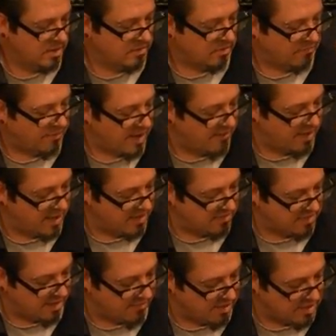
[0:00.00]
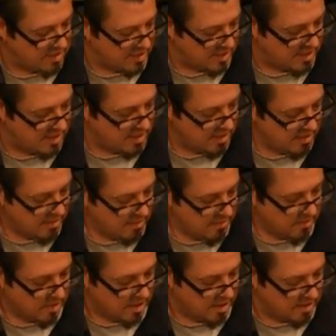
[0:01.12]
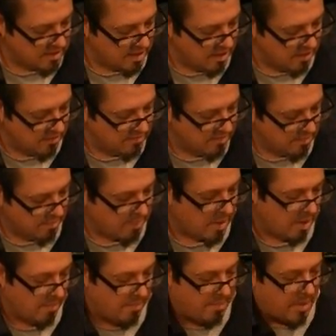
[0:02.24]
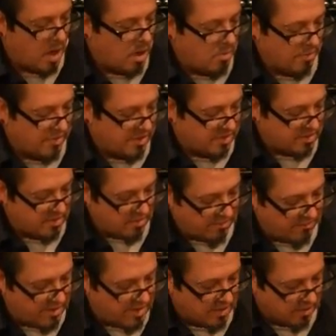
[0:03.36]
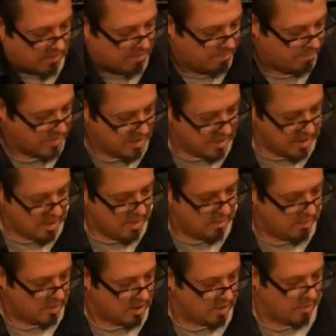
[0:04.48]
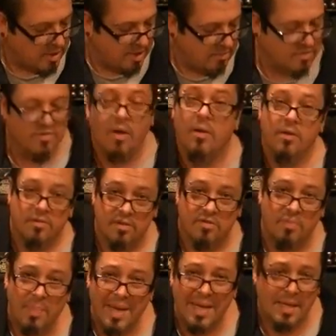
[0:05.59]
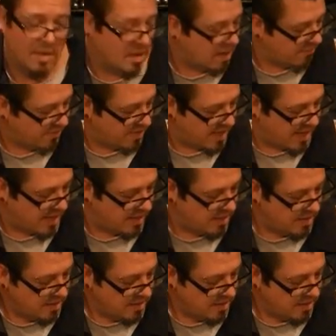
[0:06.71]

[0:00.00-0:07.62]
So 5A, 7D, you're going to hit those, bar with this 3rd finger. And we're going to play what's called a suspended off of that.